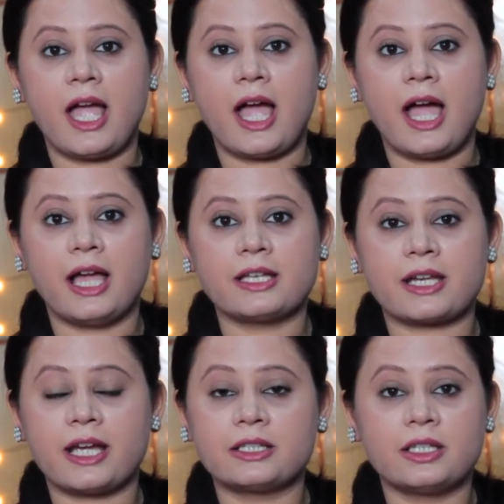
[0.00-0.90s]
And
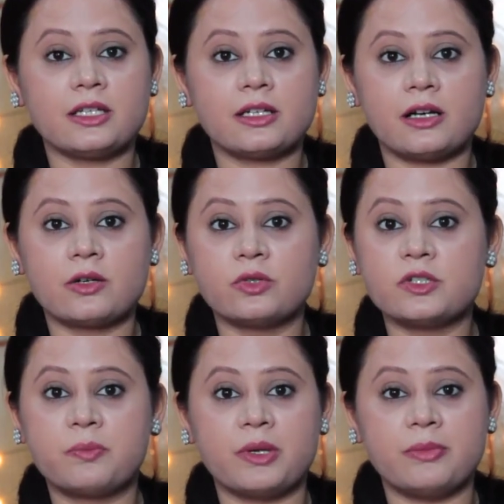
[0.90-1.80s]
I think a
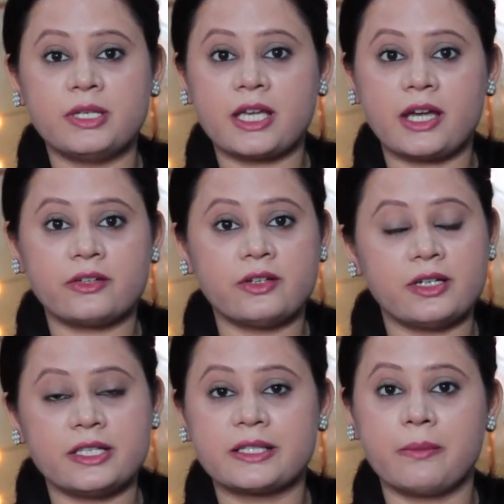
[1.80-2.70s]
good baby carrier
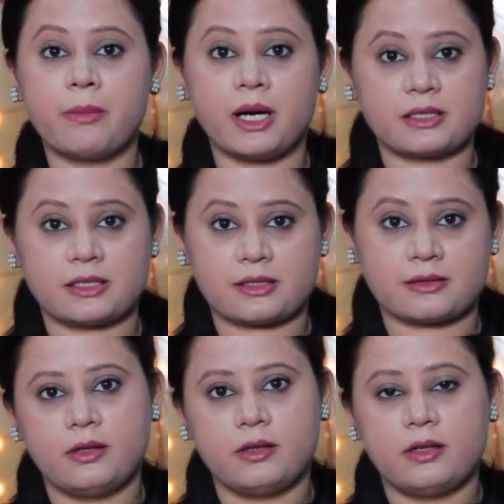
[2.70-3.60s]
is a must.
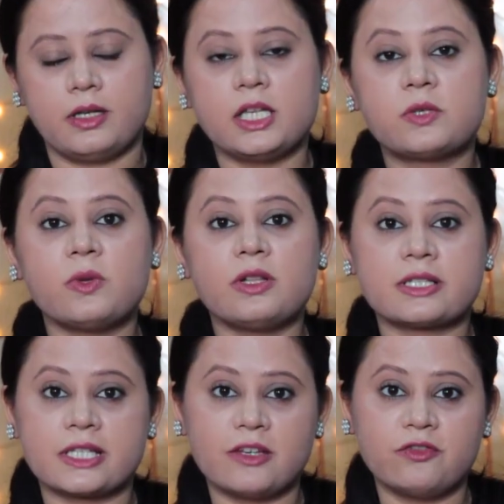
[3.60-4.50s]
It will
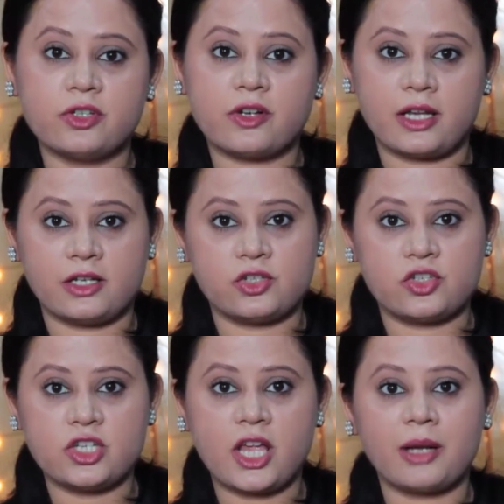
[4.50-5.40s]
save your
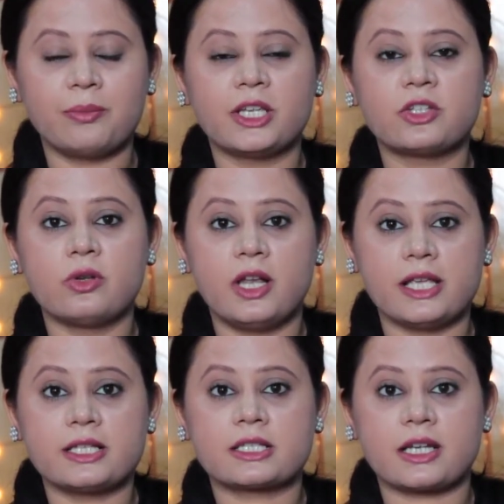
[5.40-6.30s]
energy and make you
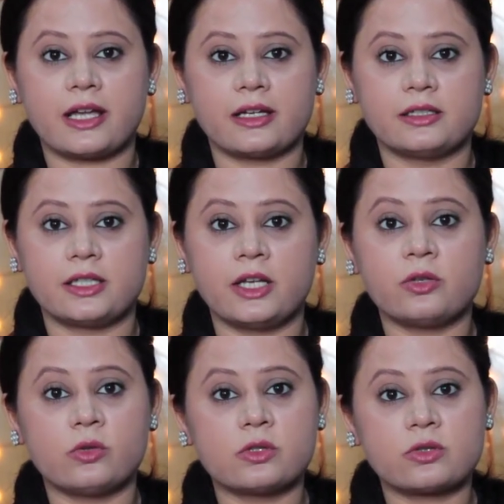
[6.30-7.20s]
less tired. And
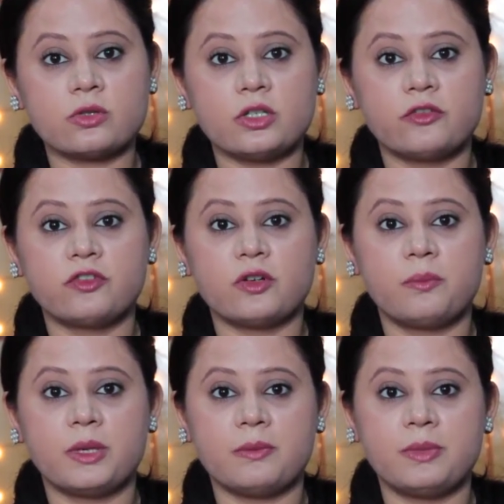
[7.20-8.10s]
also, if your
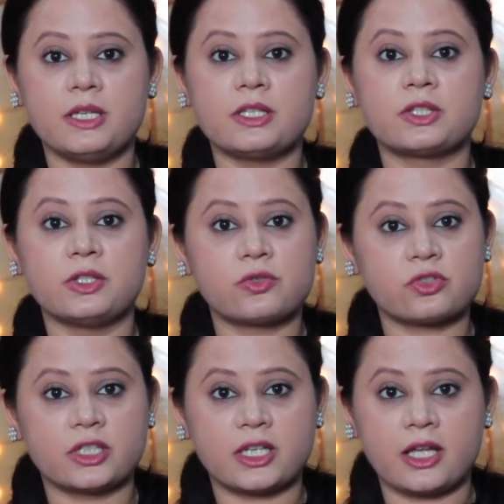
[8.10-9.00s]
baby is new to
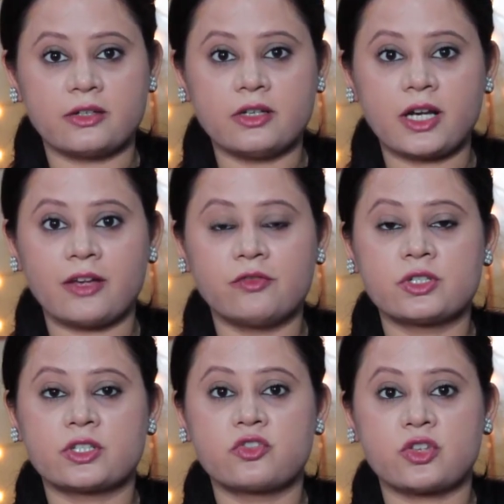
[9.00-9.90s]
the carrier, I would
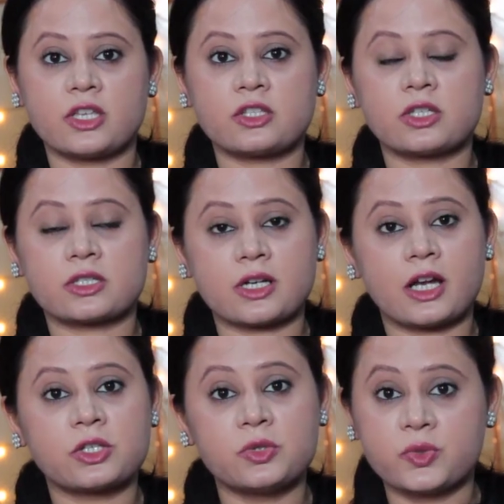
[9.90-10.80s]
suggest you
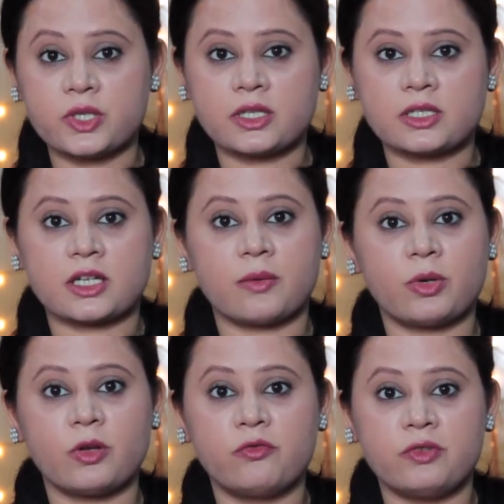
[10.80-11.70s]
start using it a
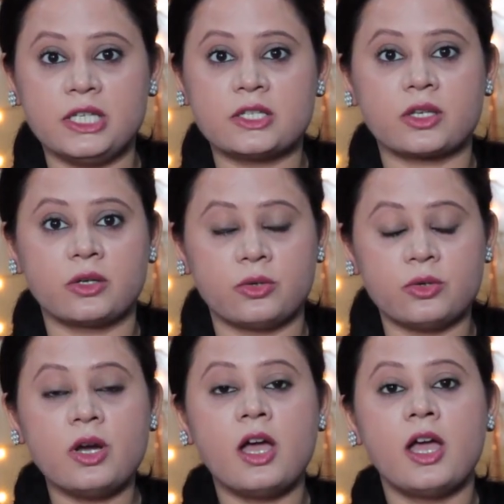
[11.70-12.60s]
couple of weeks
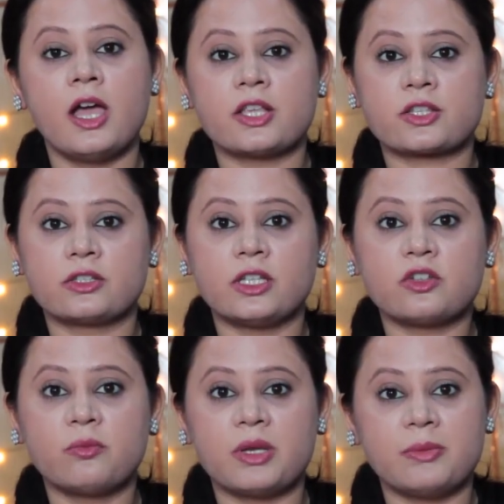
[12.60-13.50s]
ago so that
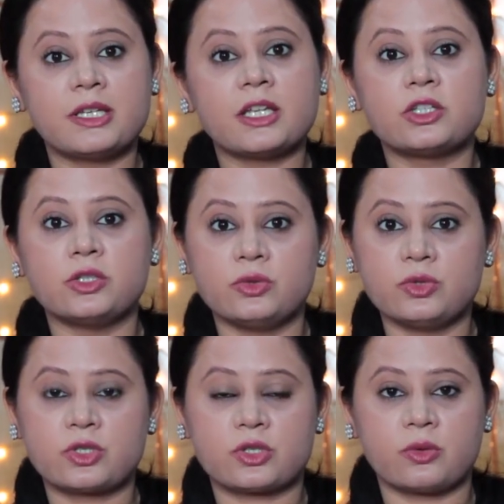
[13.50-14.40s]
your baby get
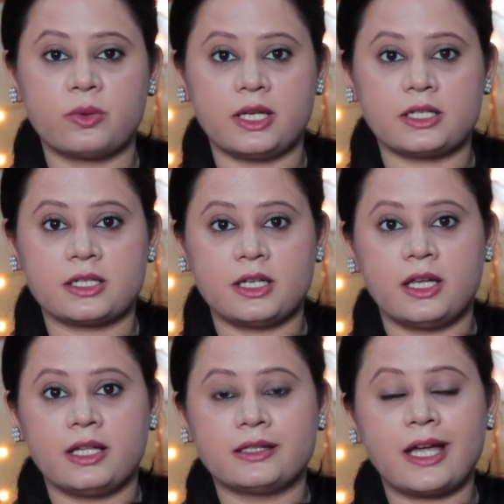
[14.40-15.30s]
used to it.
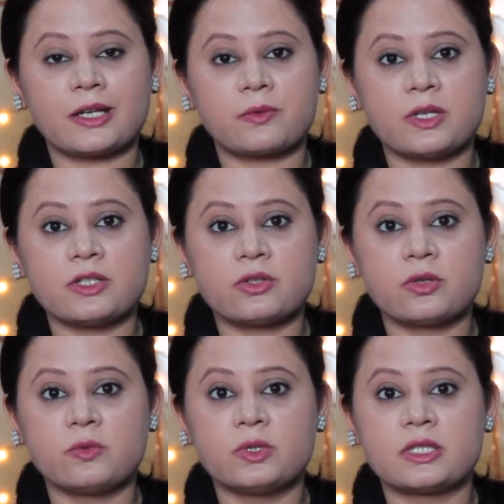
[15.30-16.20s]
That ways
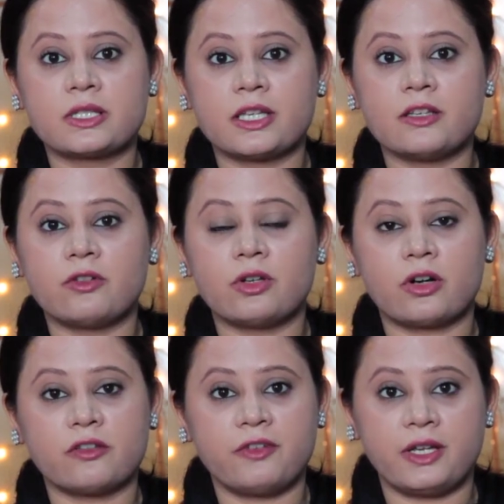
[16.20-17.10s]
you would save a lot
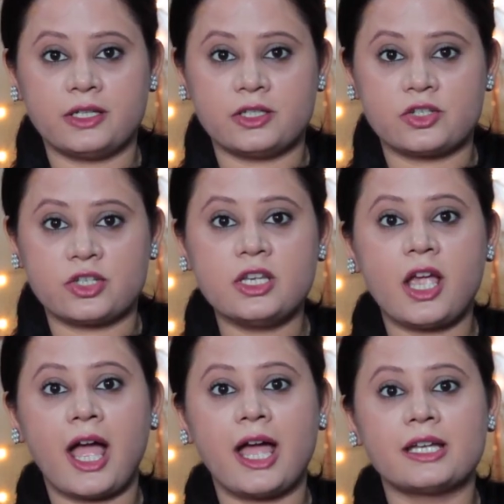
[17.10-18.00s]
of energy
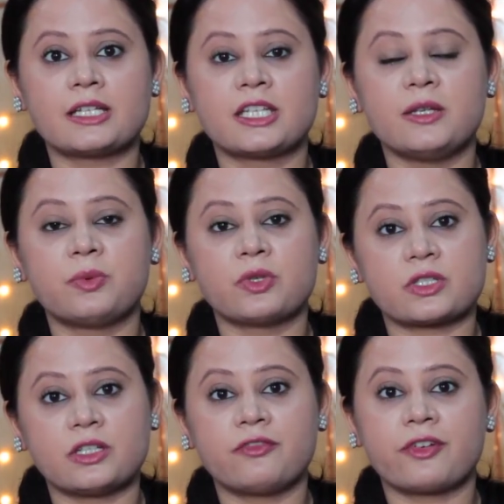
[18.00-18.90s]
and keep
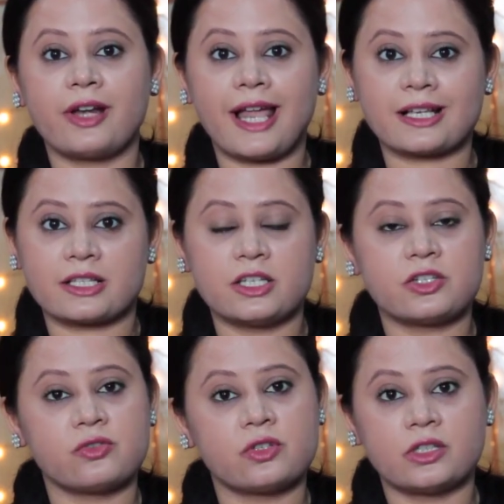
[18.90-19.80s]
yourself relaxing
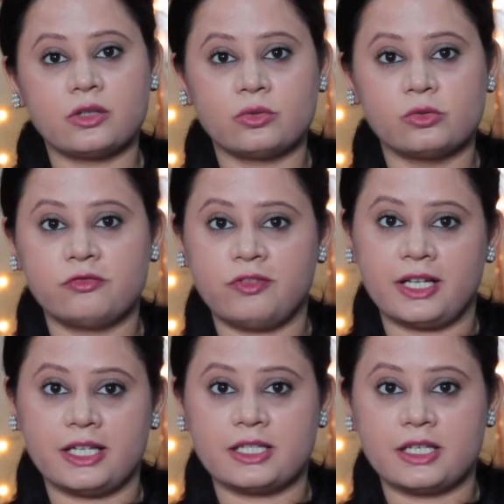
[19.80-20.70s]
during the whole
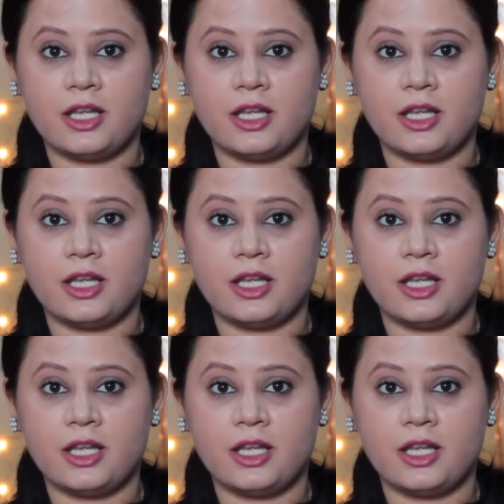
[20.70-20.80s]
flight.